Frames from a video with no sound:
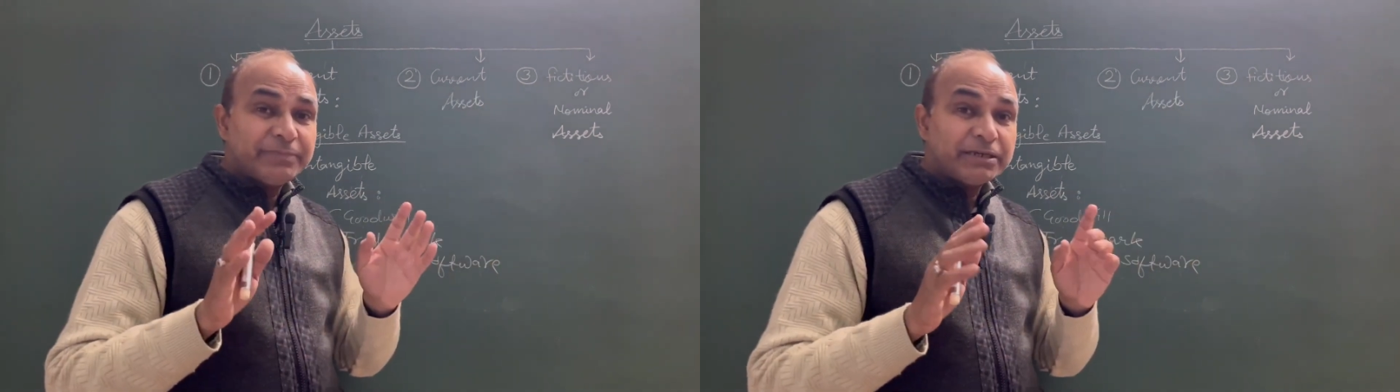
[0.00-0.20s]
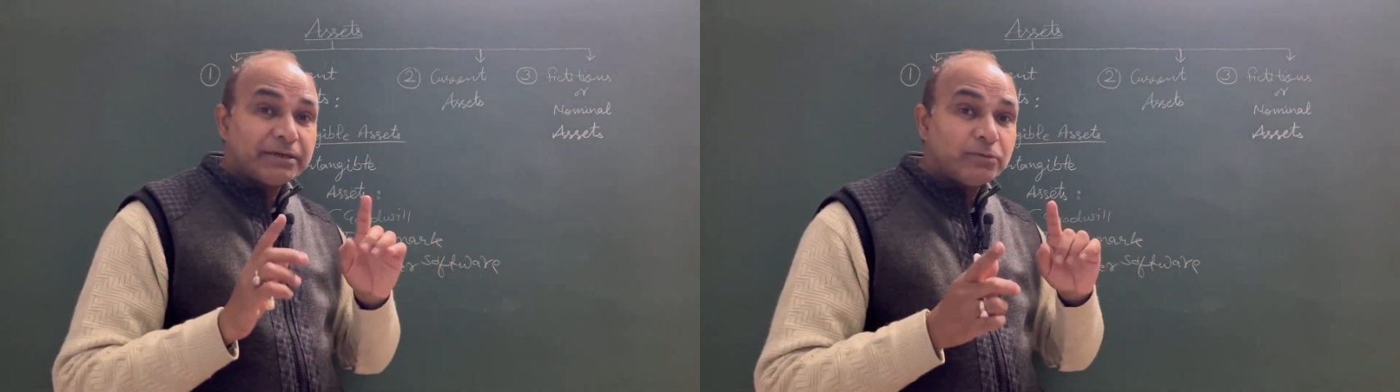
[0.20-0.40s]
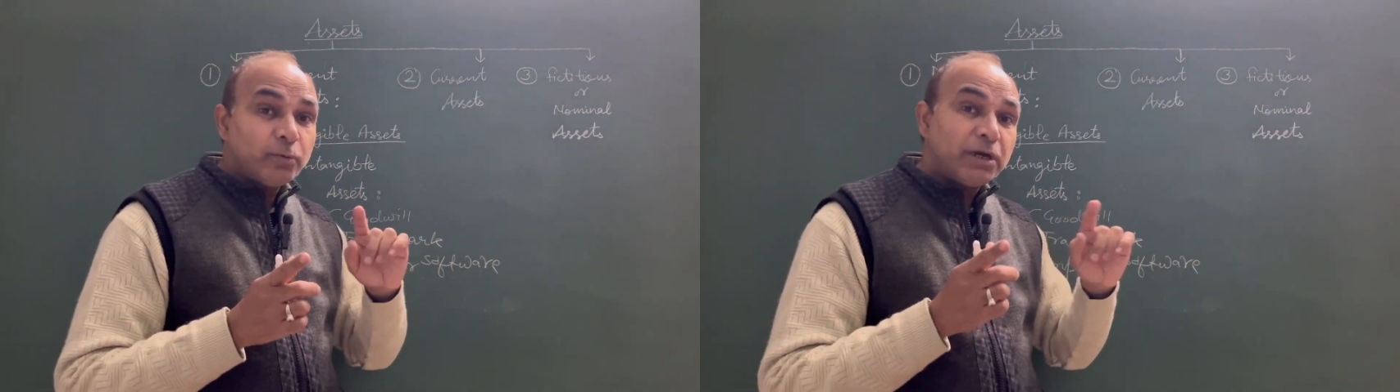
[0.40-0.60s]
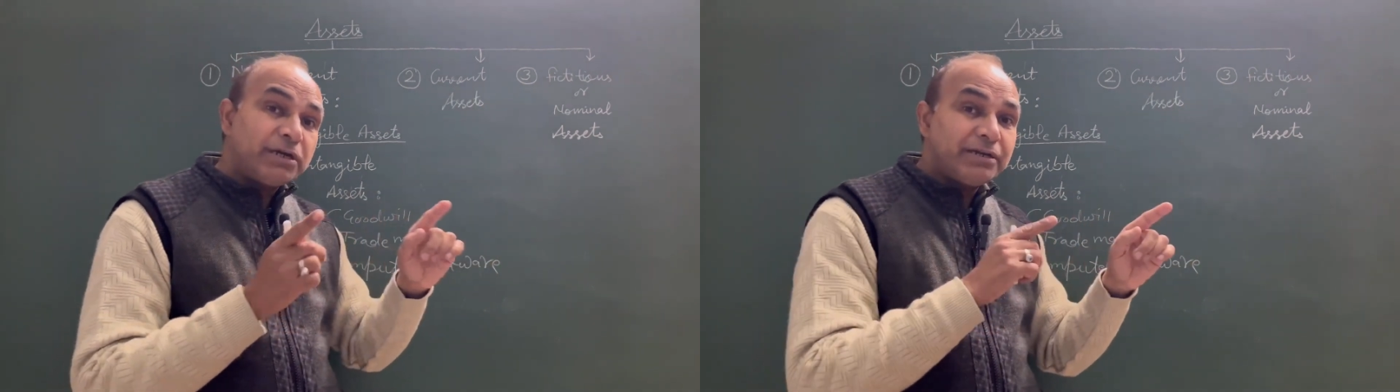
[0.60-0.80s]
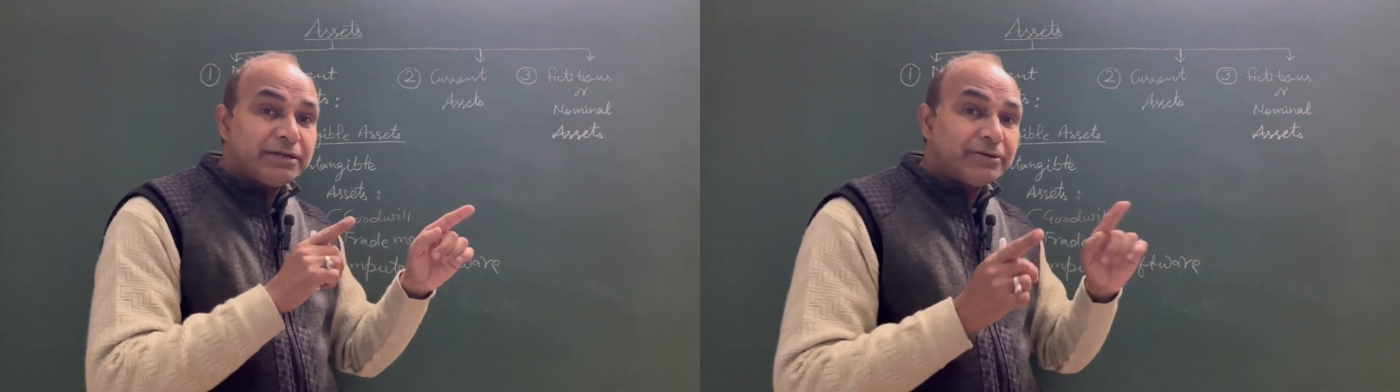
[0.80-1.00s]
be
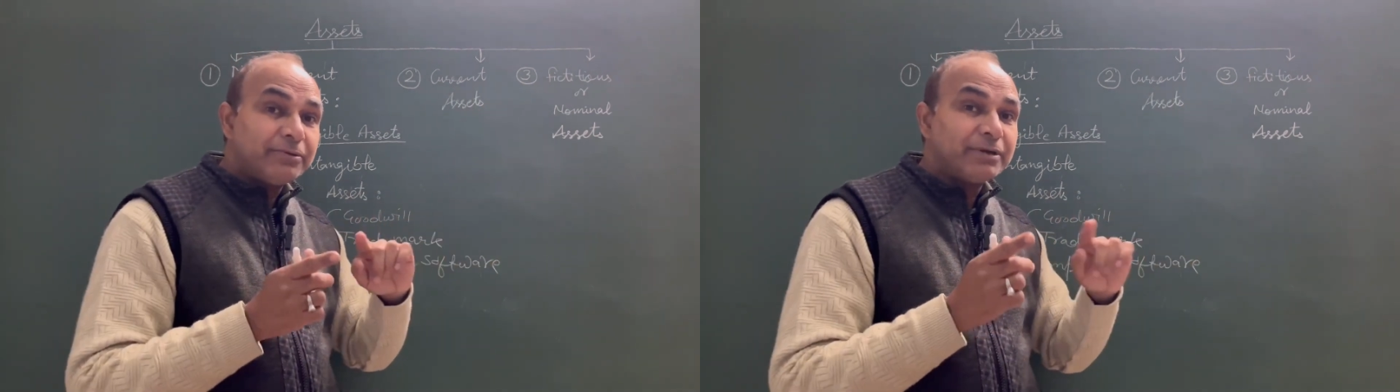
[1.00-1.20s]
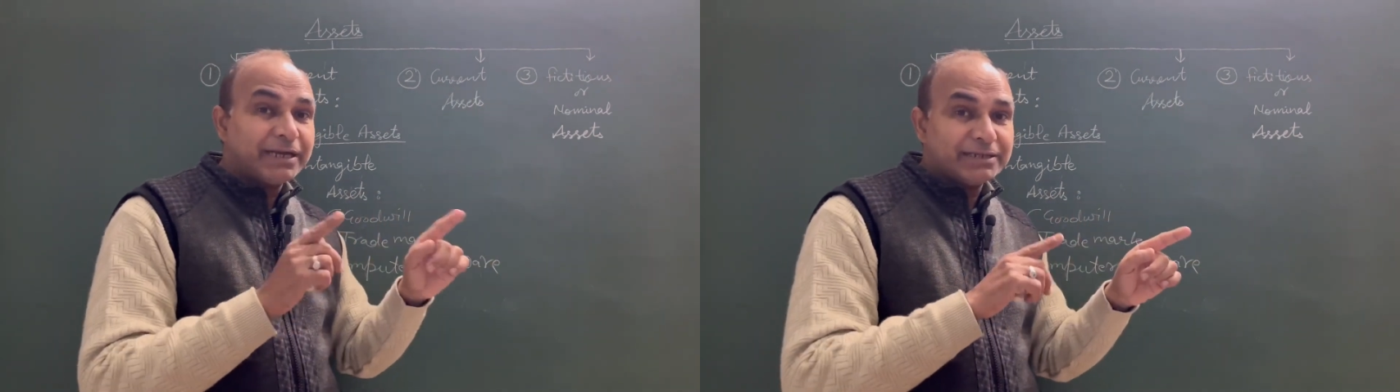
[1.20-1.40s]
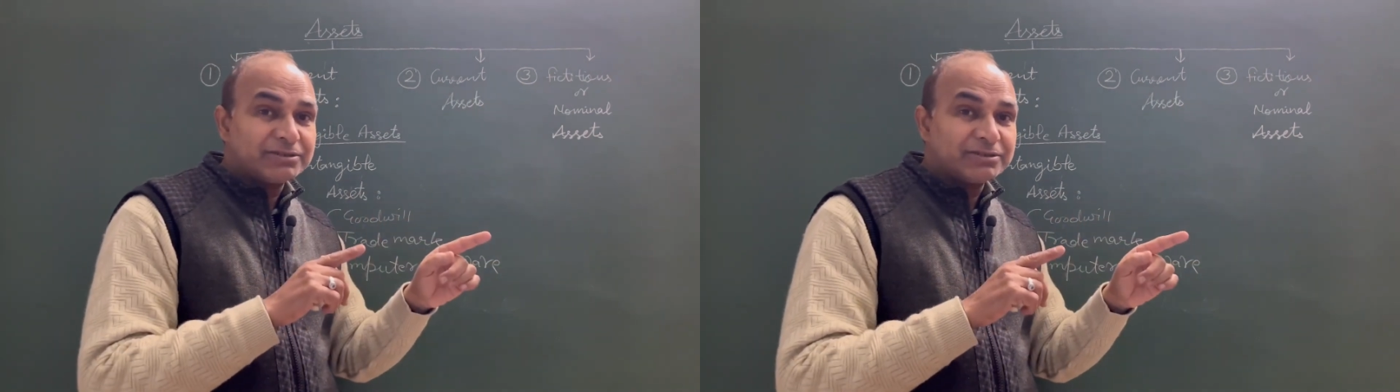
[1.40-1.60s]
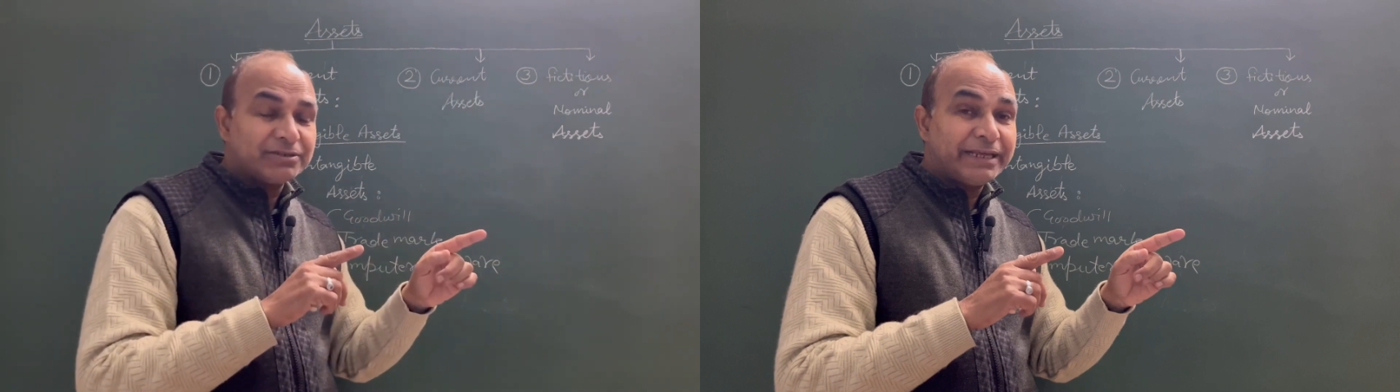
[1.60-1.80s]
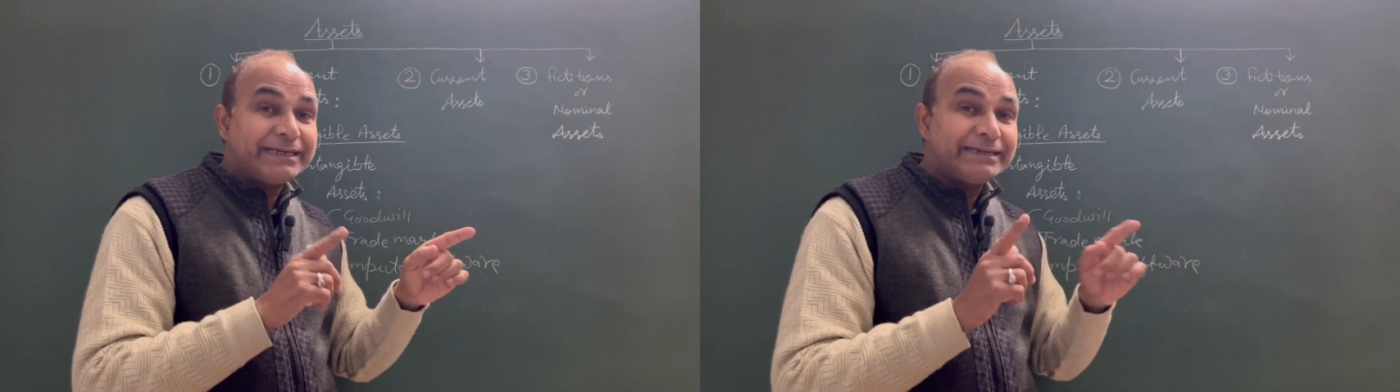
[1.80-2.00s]
converted into cash,
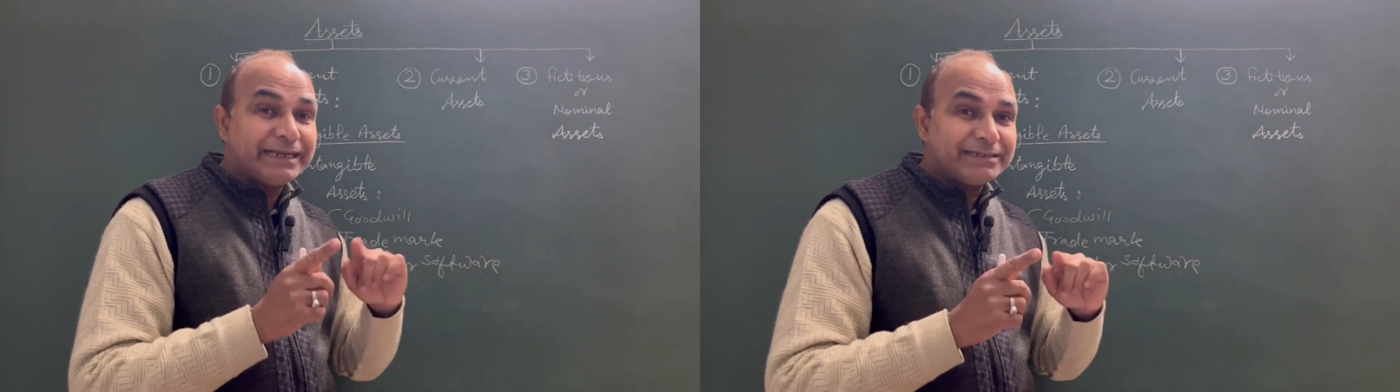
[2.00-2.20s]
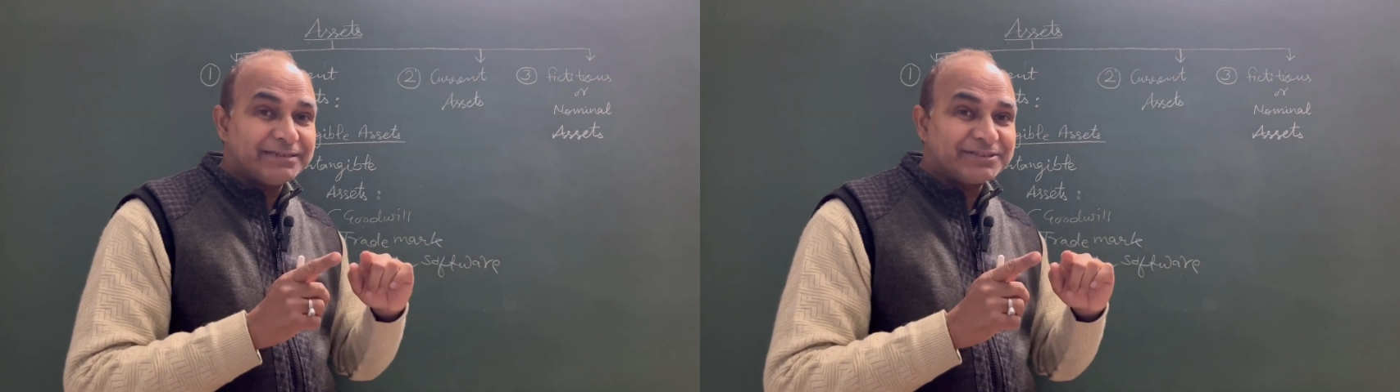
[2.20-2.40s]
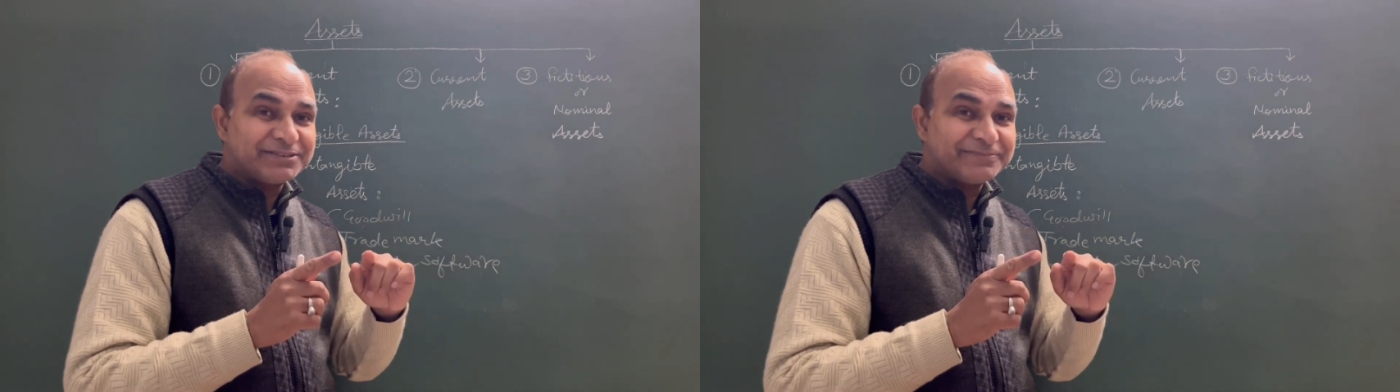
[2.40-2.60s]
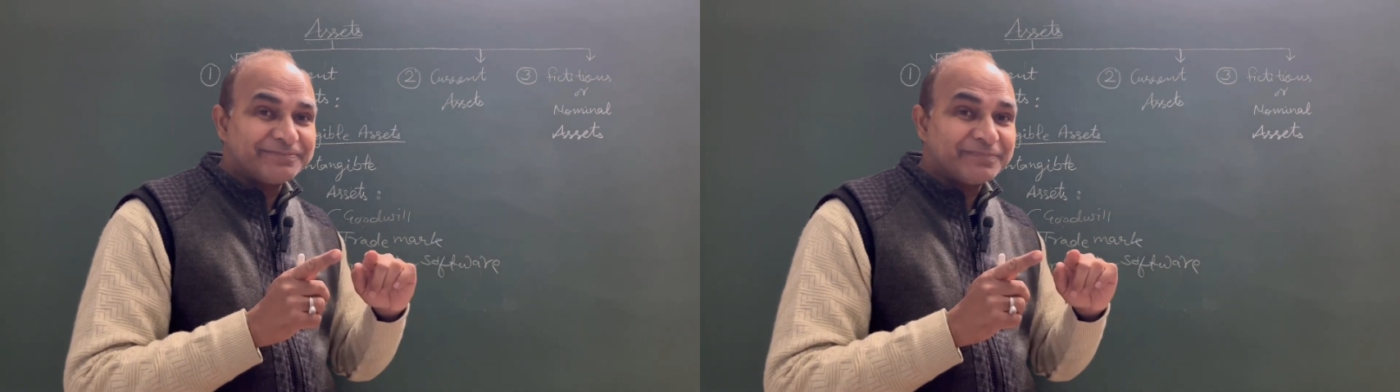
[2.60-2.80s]
like debtors,